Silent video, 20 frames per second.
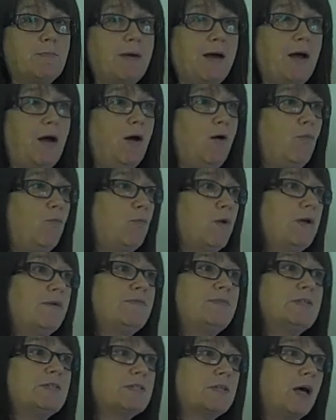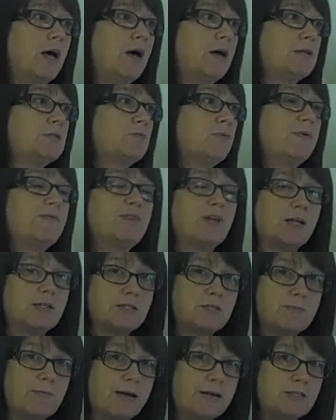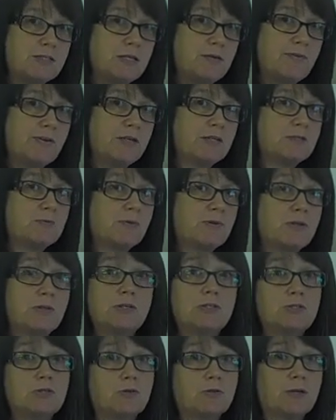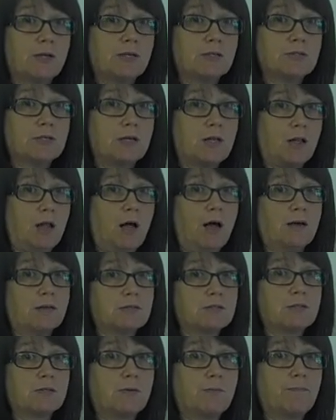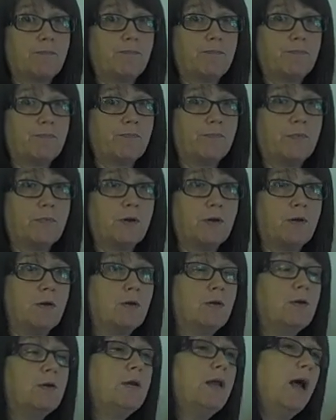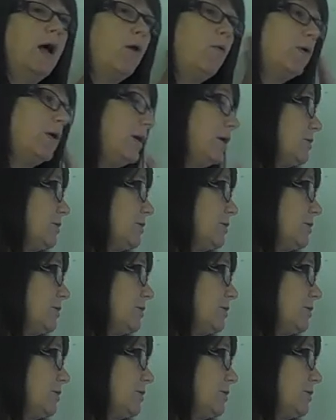about, we've discussed, we've done some activities with these two things in class. Now we're